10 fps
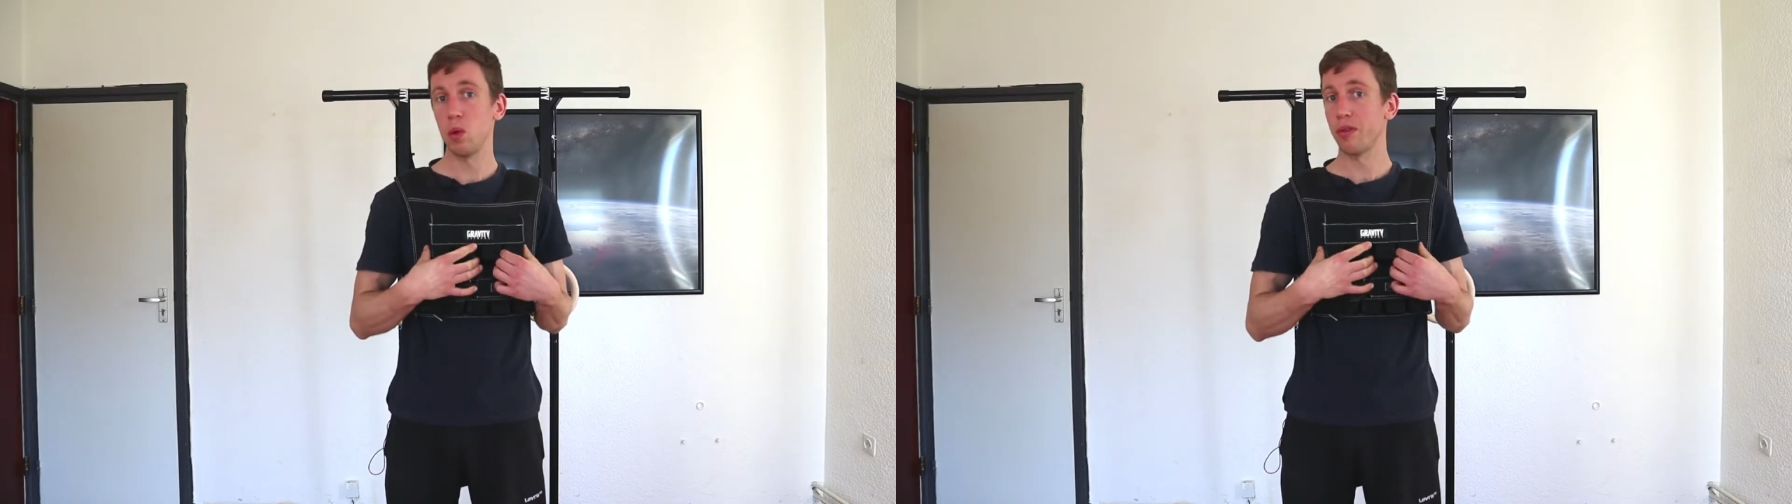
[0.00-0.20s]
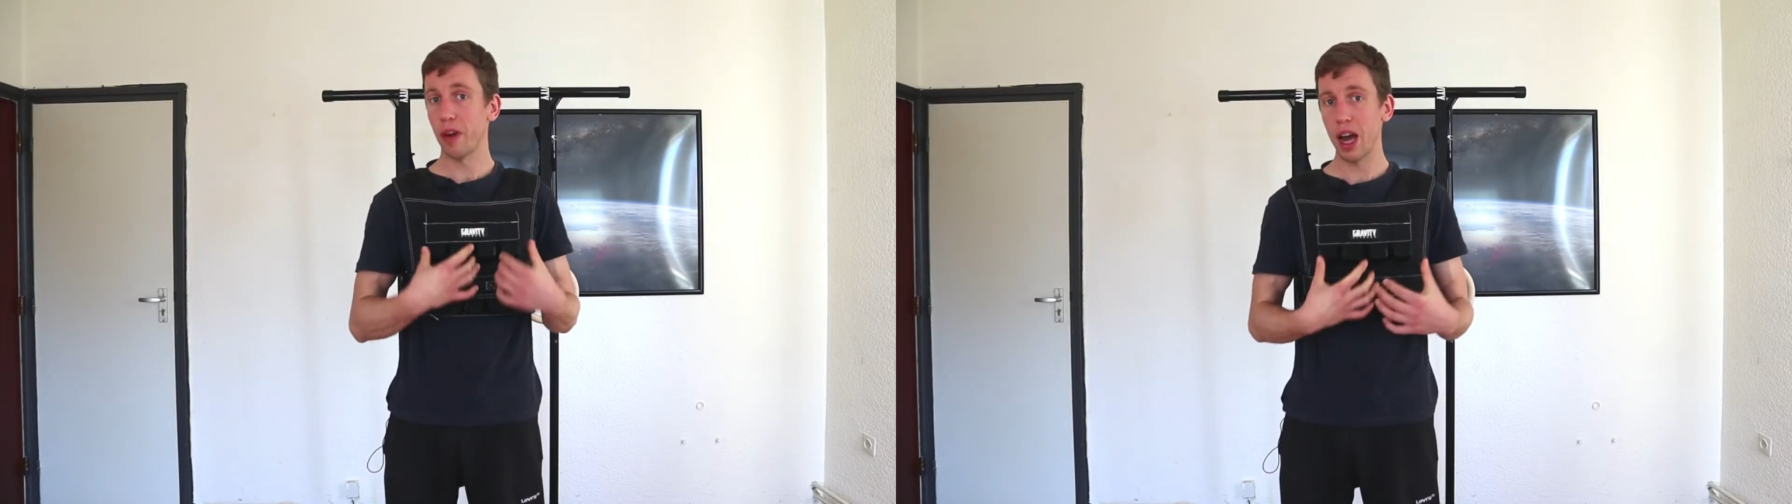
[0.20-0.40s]

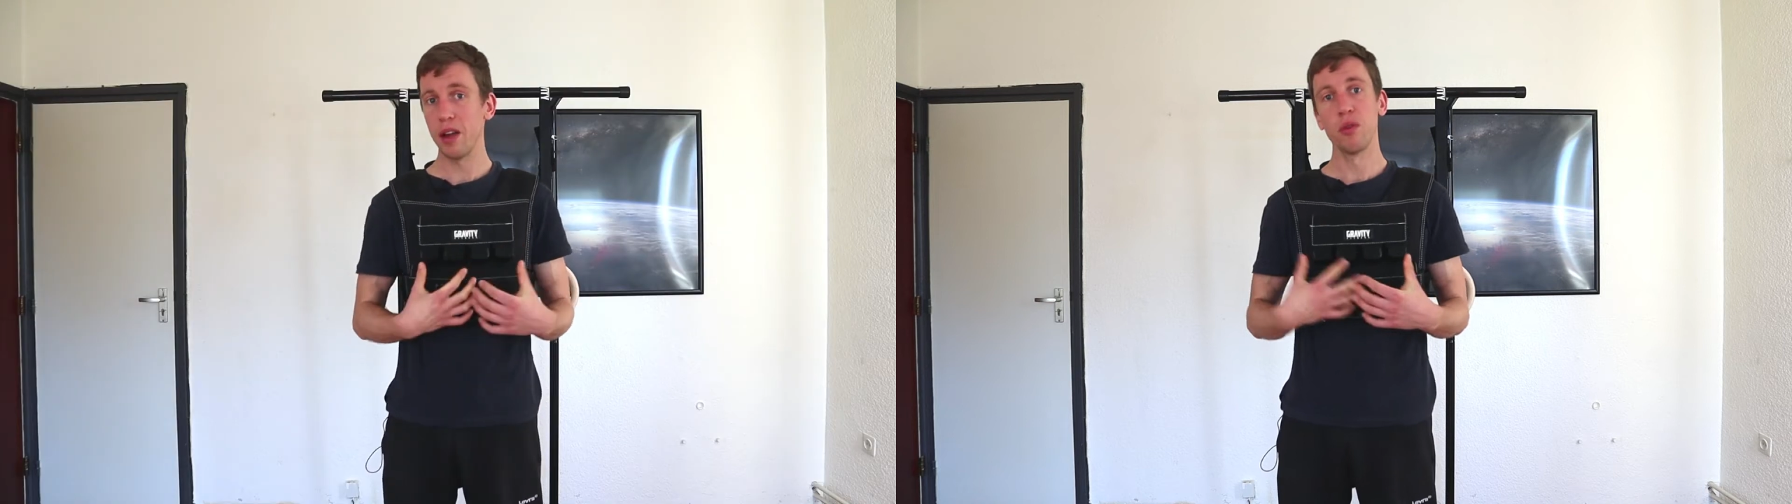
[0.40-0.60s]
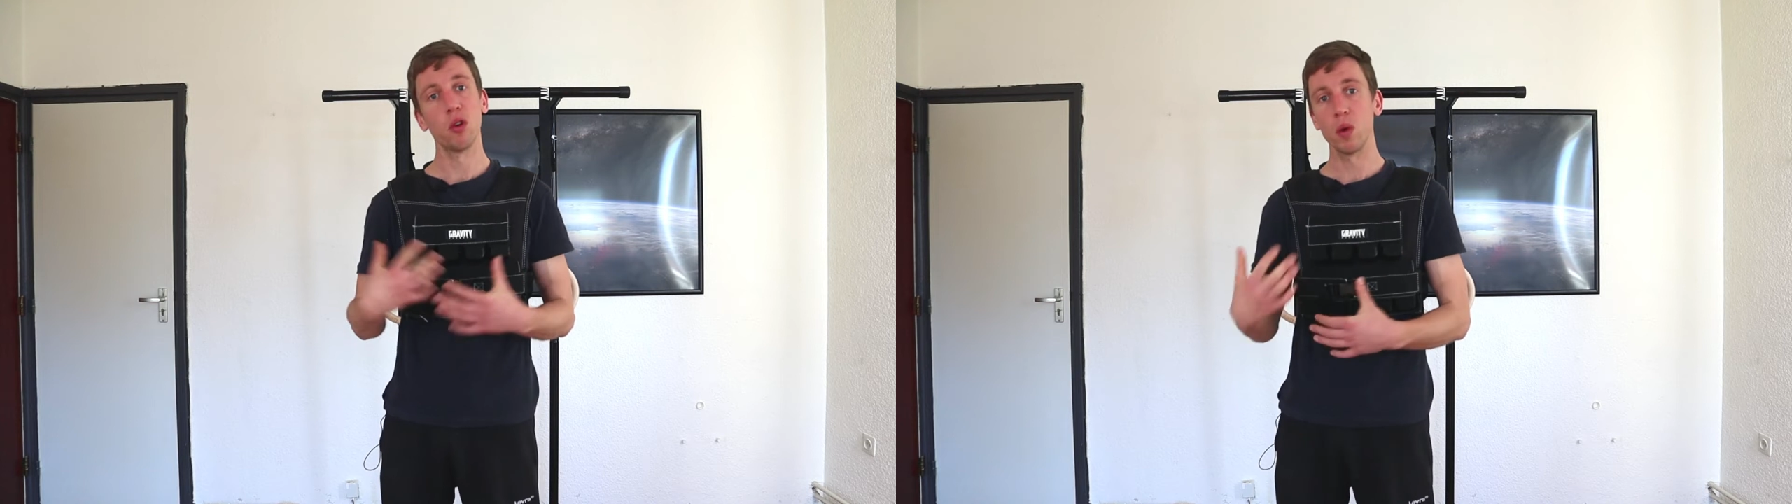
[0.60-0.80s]
with
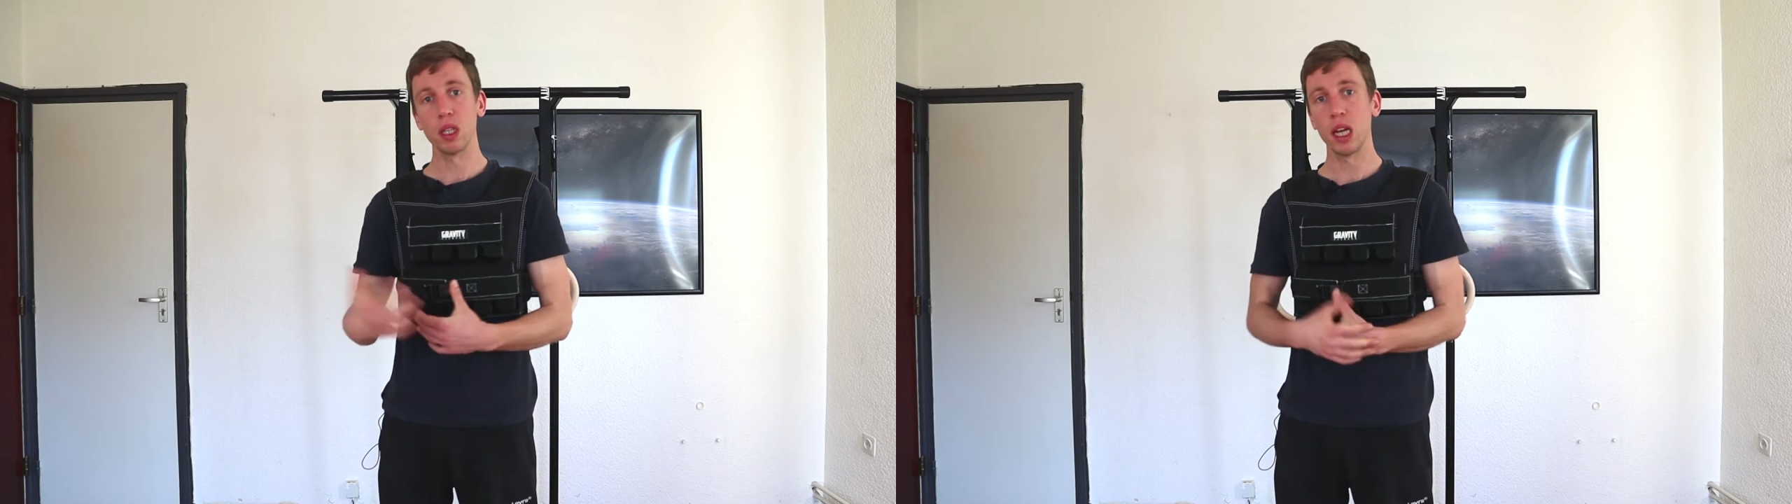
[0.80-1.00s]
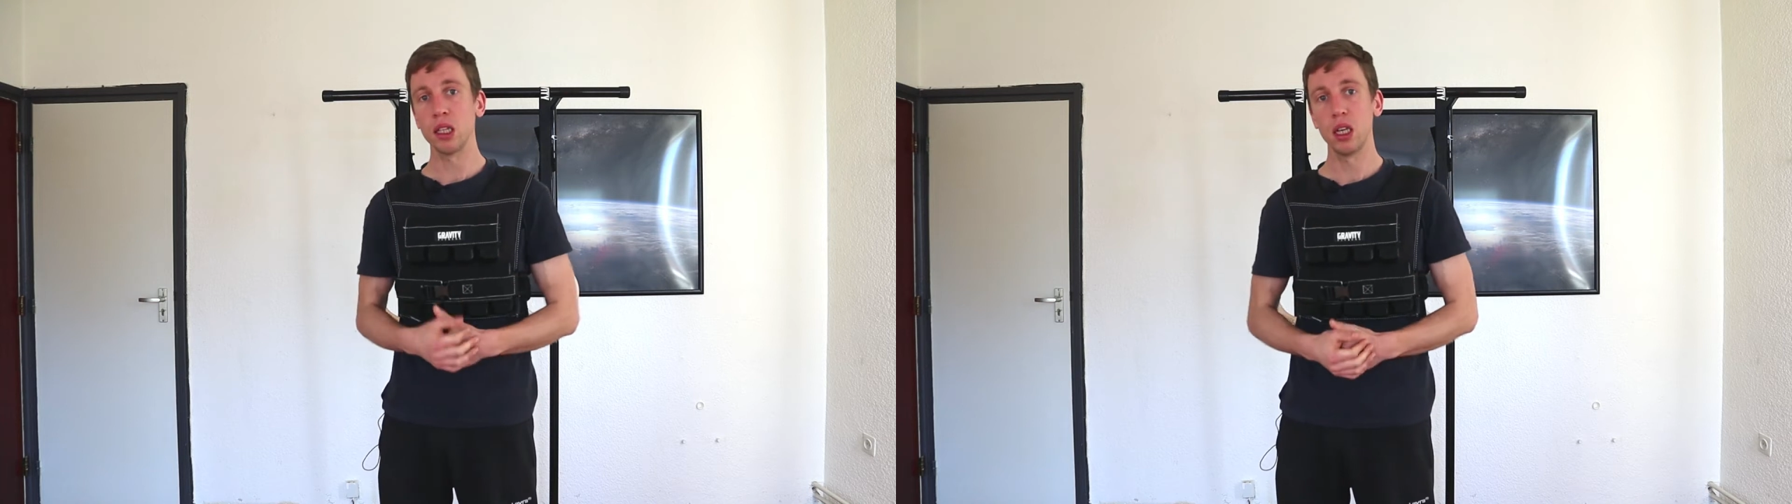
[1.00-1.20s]
5 or
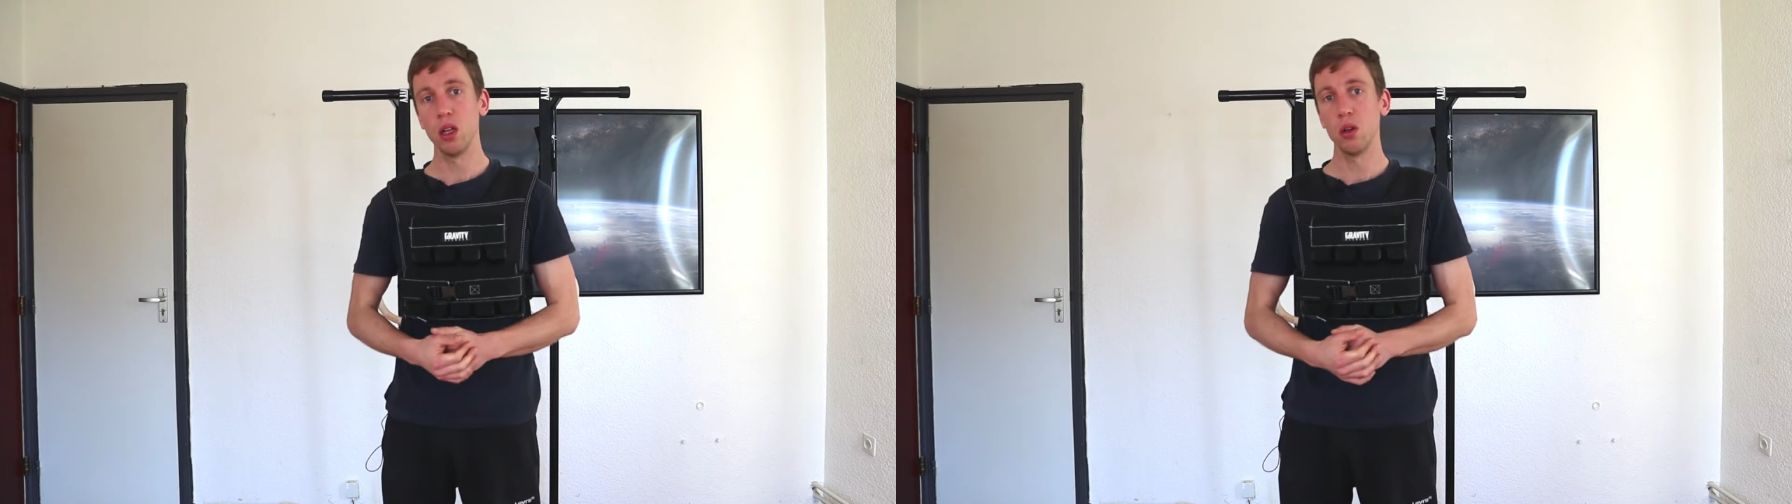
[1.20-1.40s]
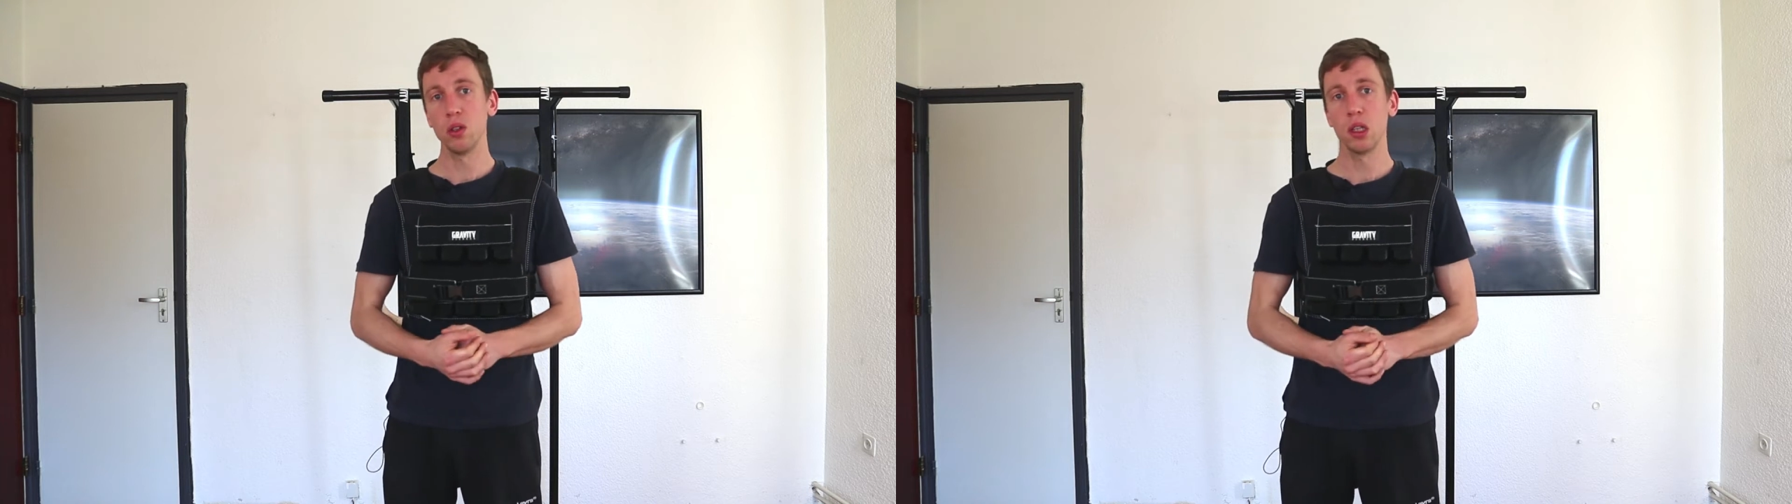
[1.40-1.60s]
with 10
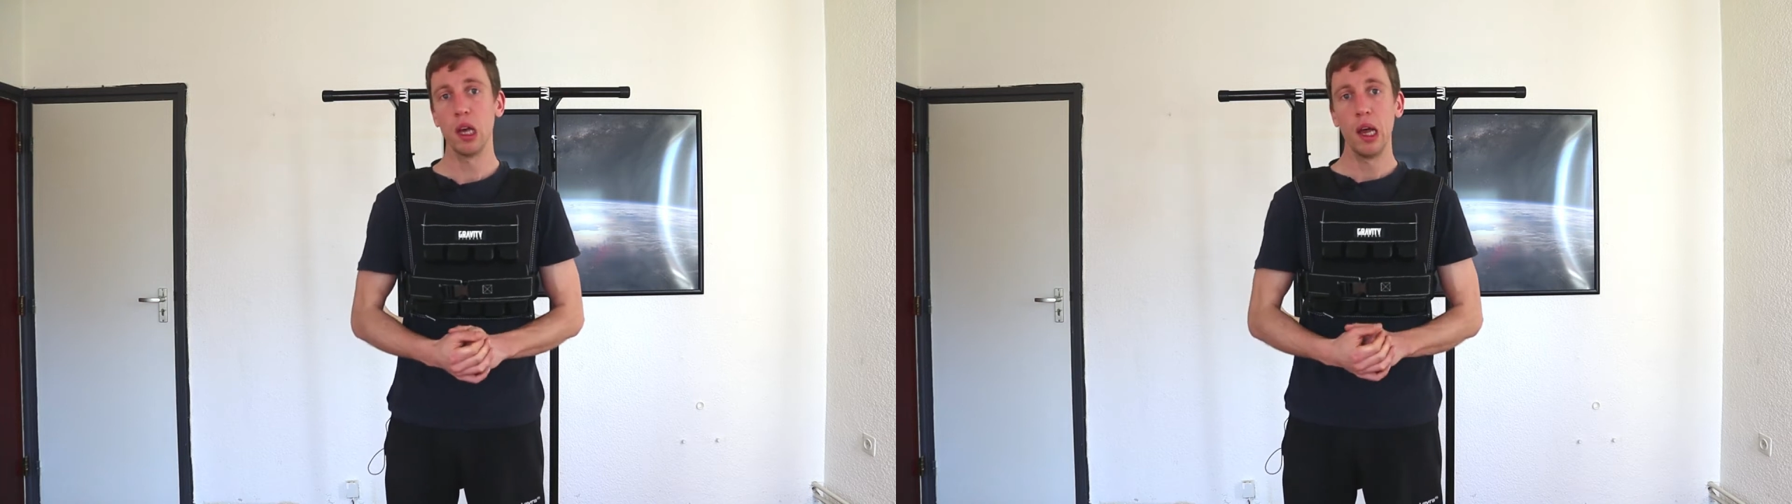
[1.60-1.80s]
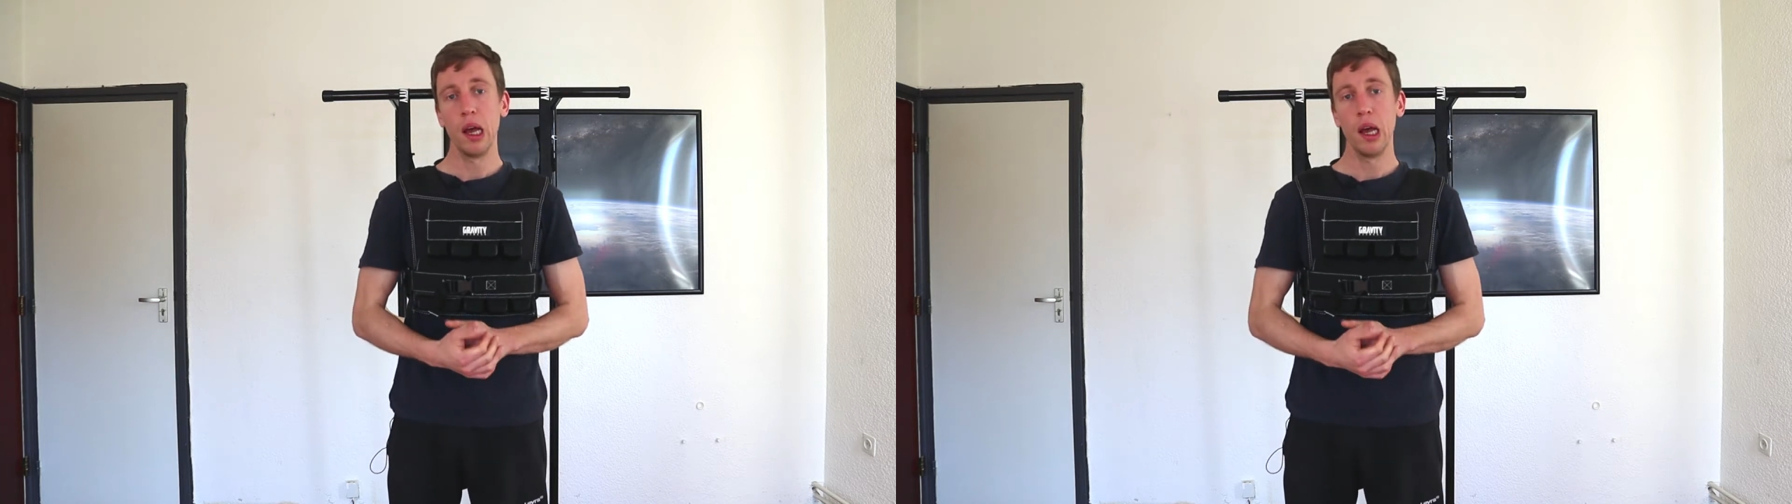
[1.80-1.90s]
kilos.